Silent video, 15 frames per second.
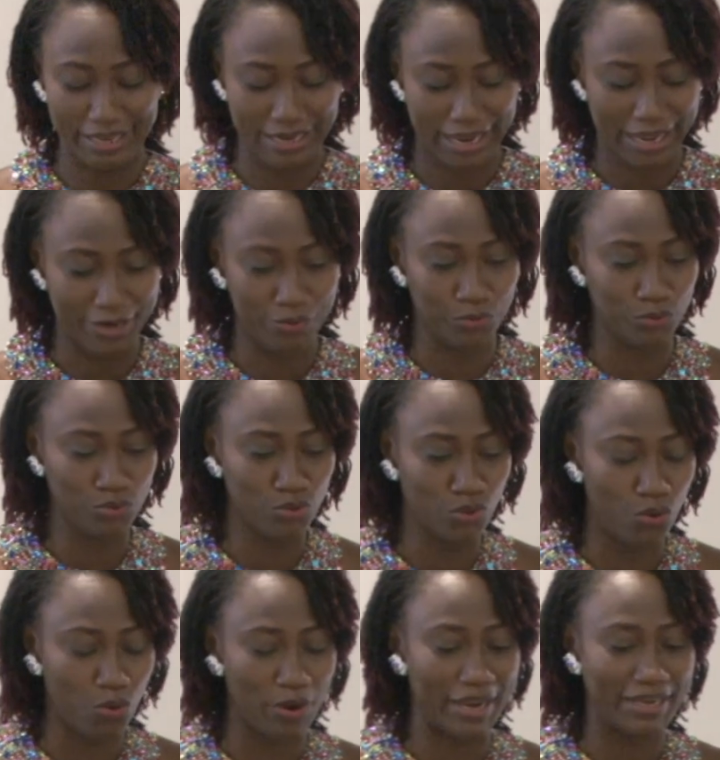I will know
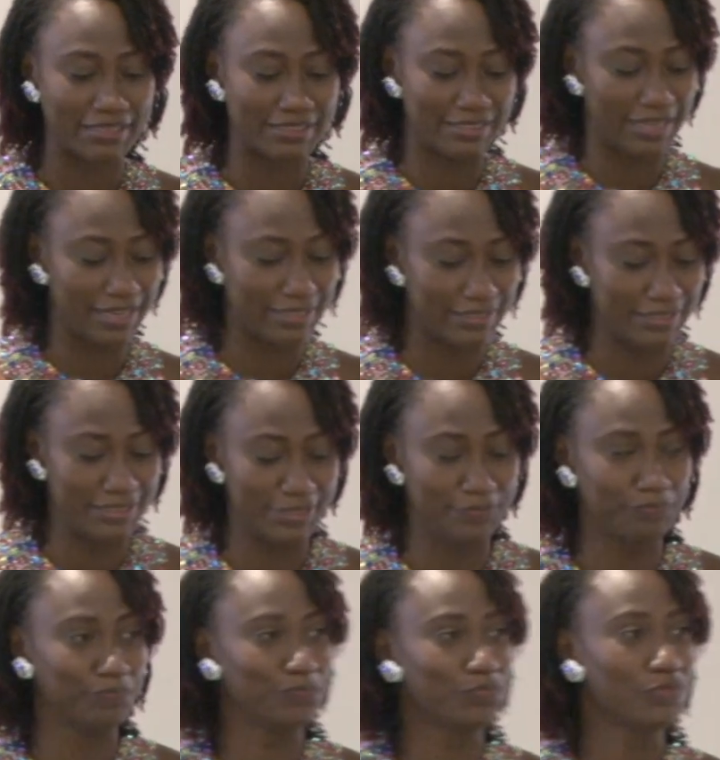exactly
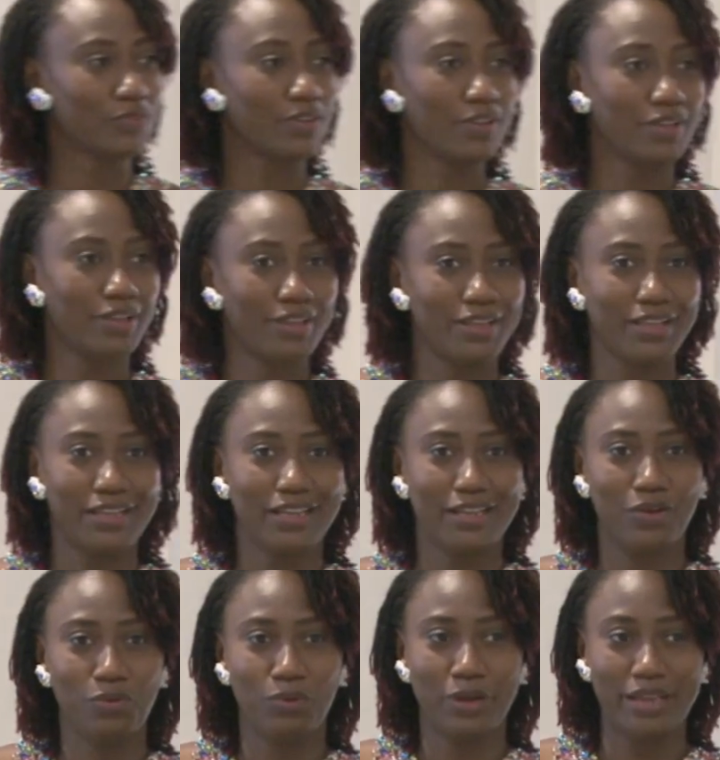
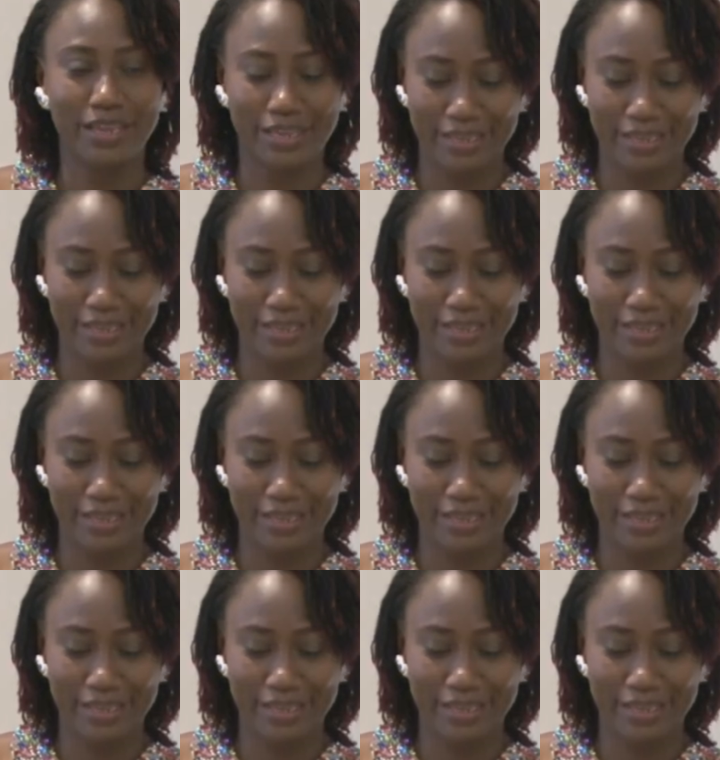where